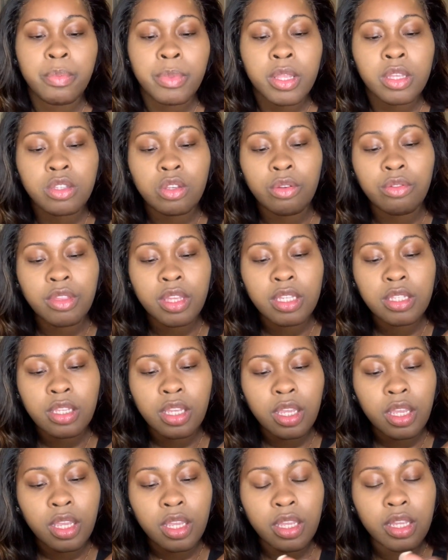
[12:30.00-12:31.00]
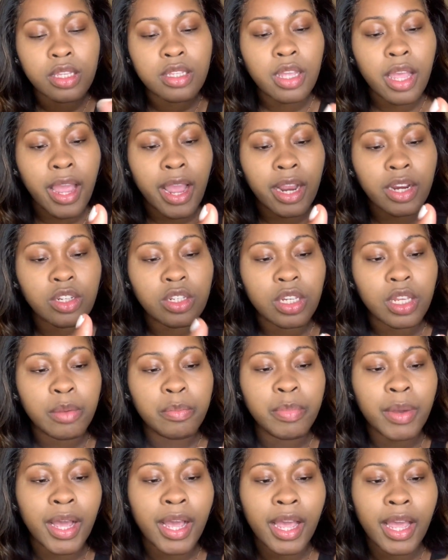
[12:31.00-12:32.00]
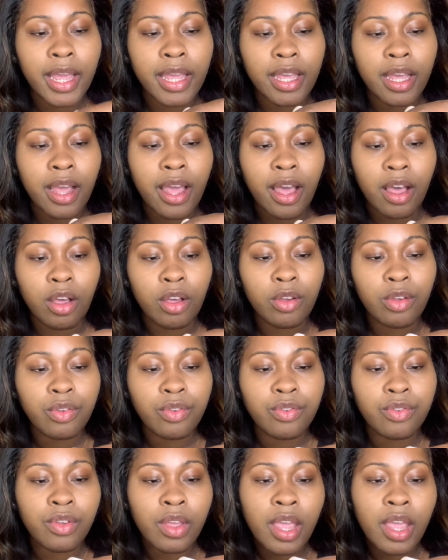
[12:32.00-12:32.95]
So this is actually by e.l.f.